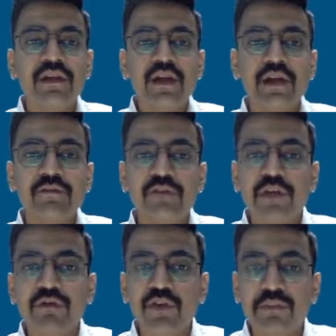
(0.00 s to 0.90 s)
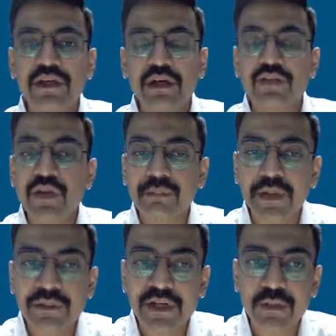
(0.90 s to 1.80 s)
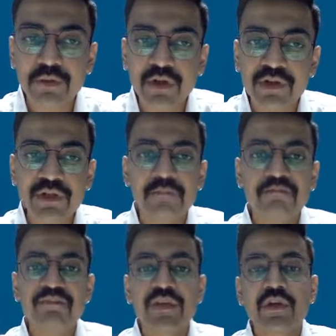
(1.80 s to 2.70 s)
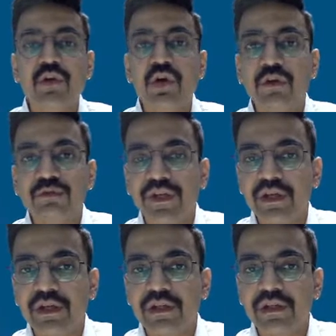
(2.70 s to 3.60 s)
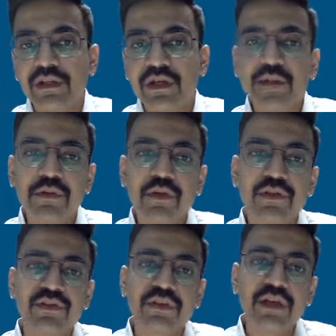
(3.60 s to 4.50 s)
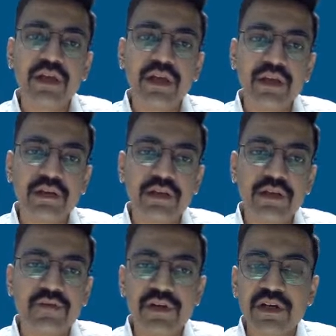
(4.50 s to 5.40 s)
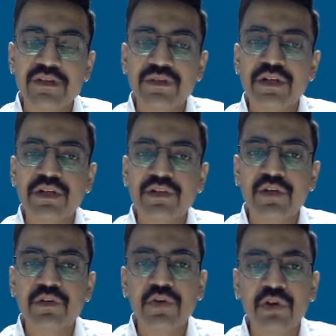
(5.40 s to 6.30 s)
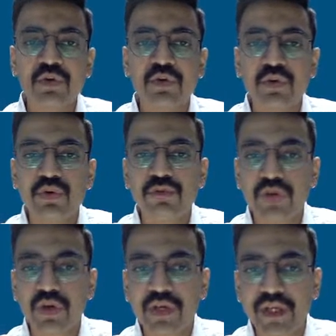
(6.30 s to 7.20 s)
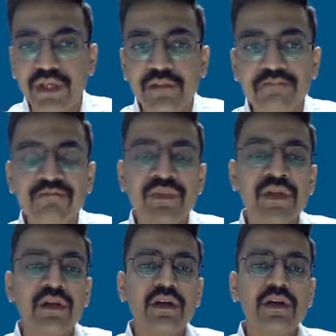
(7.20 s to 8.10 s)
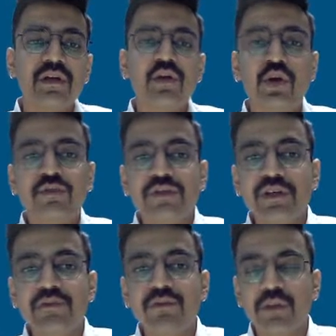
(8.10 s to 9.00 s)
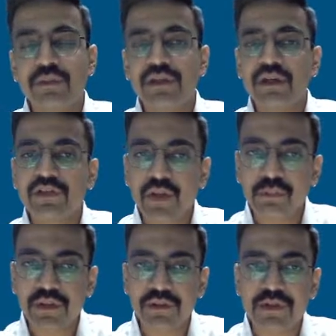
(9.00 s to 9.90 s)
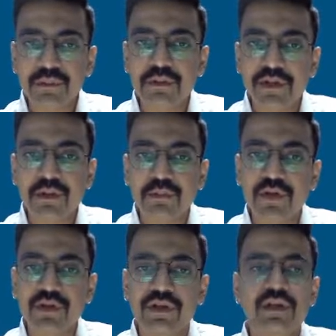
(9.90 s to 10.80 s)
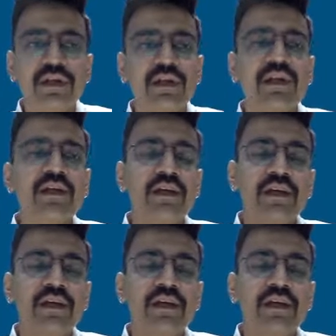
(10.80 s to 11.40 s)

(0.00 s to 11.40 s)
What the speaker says: And what would be a supplementary product? Coffee, right? Because if a customer does not want to go for tea, coffee would be a supplementary product, right?